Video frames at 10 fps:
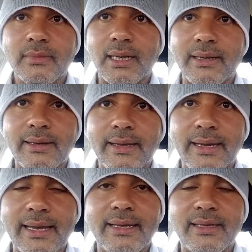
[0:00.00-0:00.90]
in the
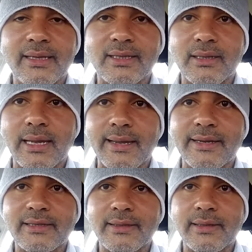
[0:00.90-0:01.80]
80s and
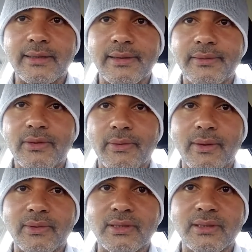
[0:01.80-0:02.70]
90s and in the
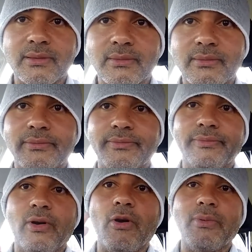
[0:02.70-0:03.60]
2000s.
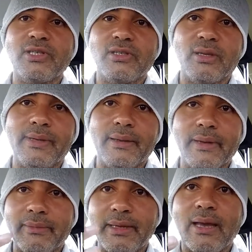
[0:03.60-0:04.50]
Always used to be a
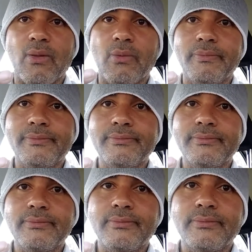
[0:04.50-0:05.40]
yellow
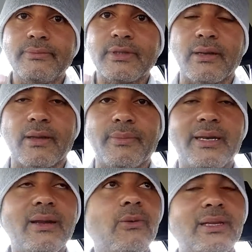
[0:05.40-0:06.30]
colour,
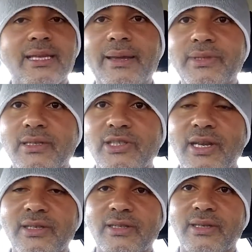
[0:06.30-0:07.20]
but now at times it
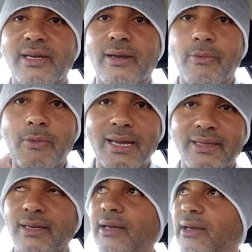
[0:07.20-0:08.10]
changes to
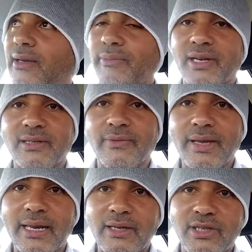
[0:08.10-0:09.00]
white. But it's a
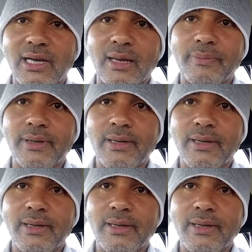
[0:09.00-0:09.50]
very sharp,